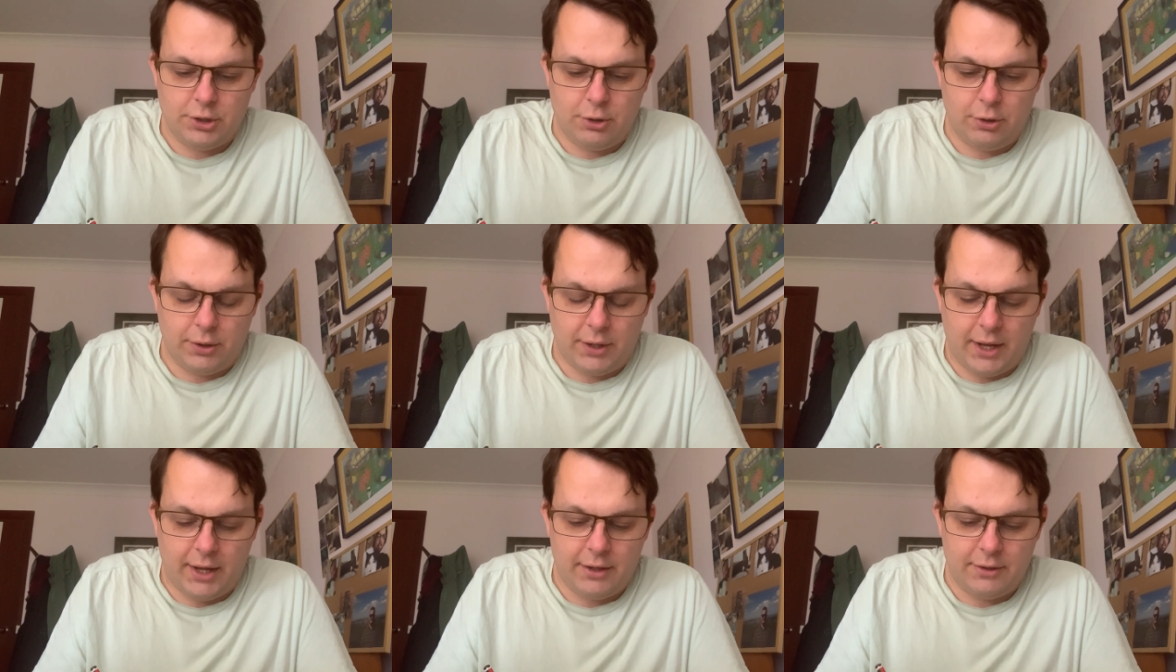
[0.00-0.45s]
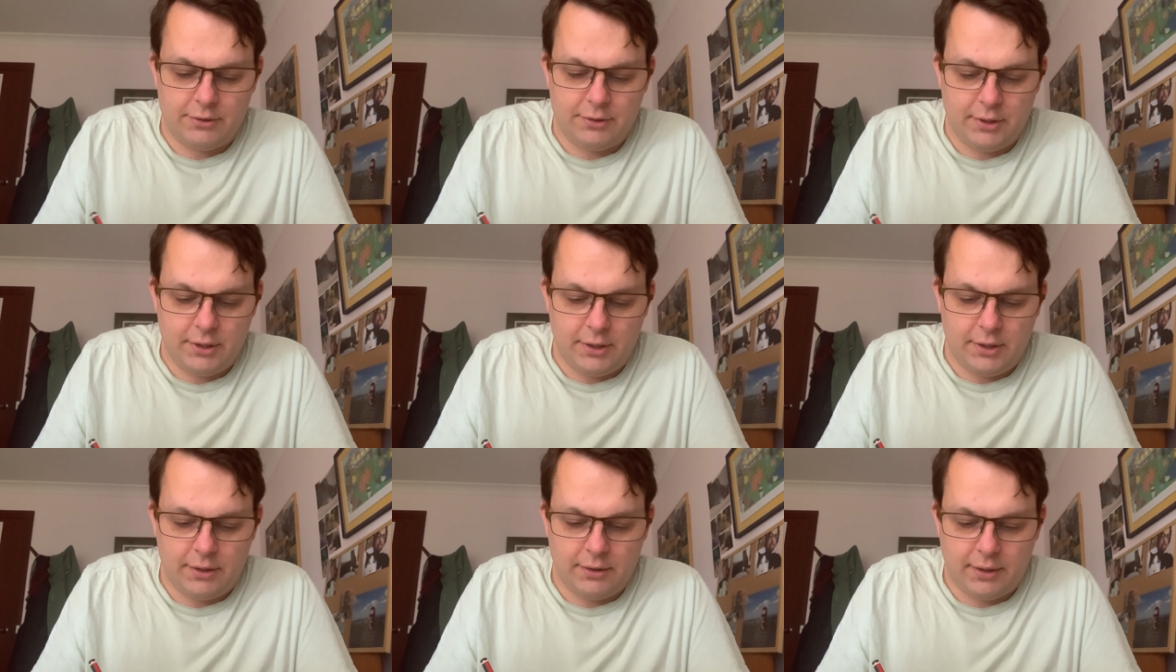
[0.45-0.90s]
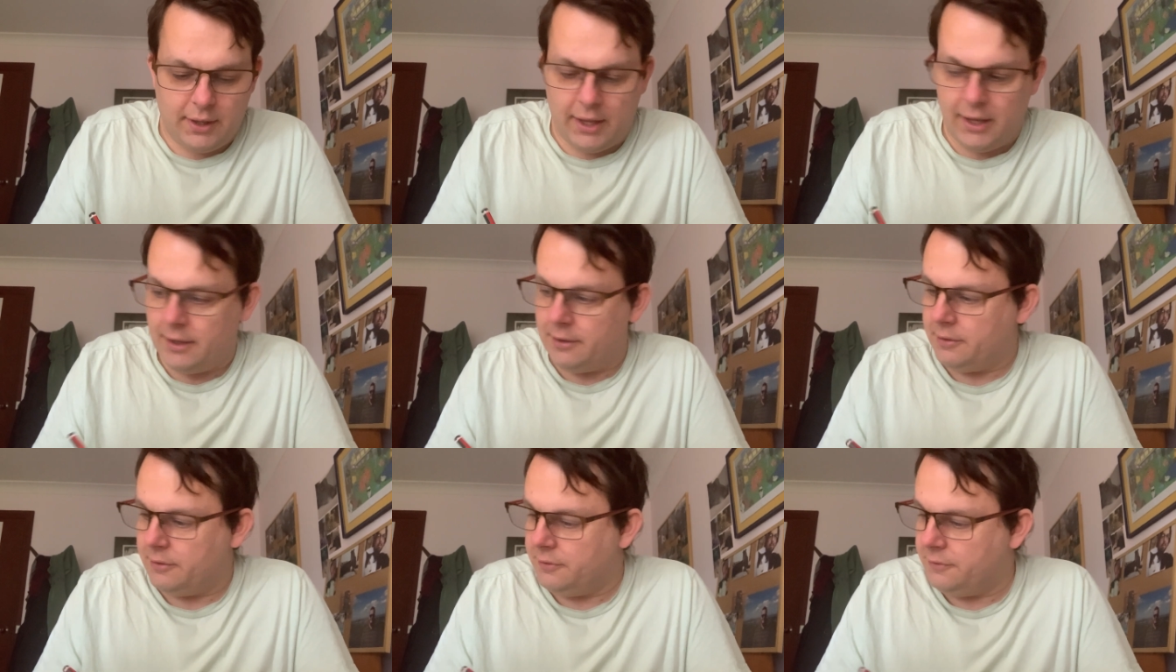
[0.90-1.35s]
got 18
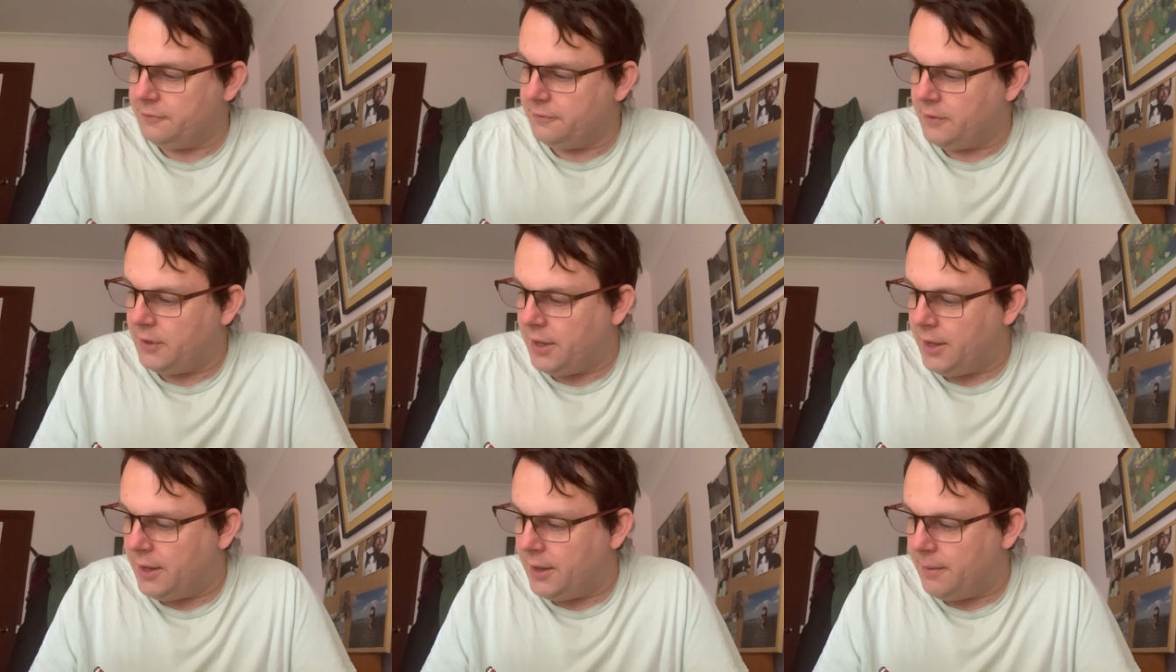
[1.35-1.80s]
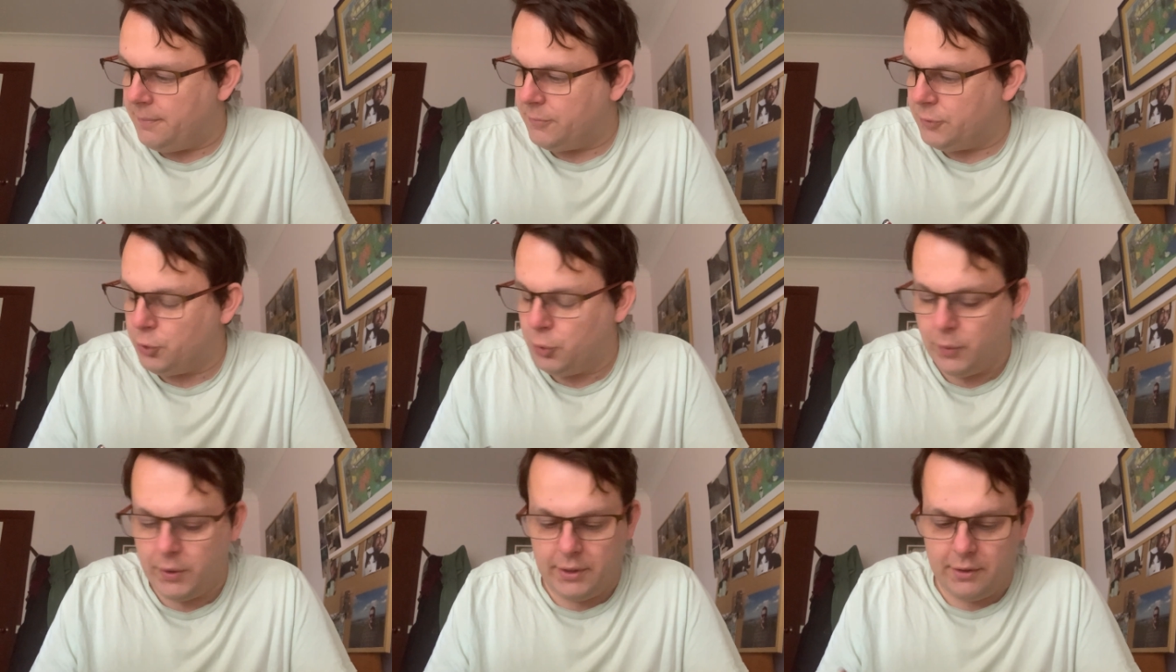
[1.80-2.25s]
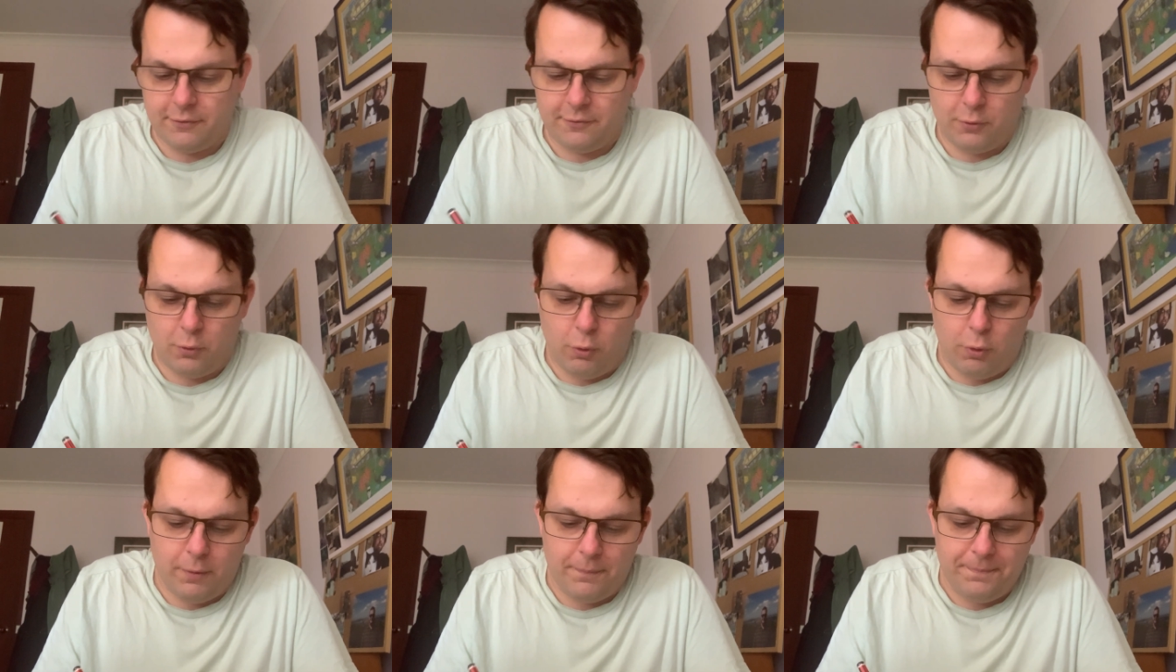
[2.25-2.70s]
out of
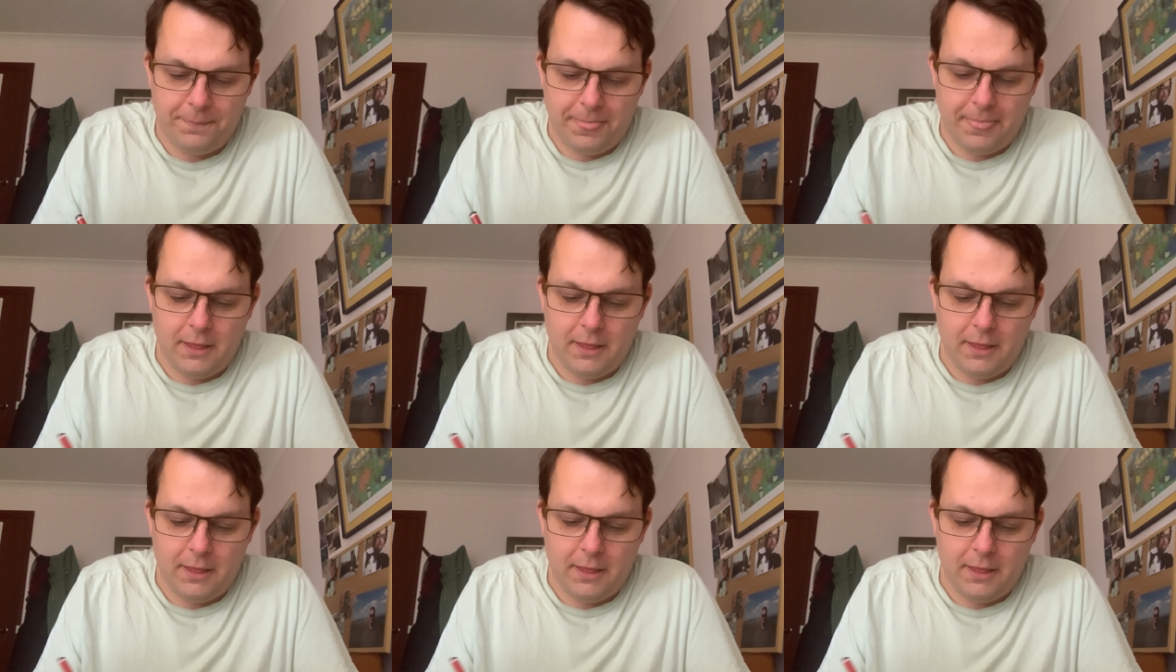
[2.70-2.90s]
24.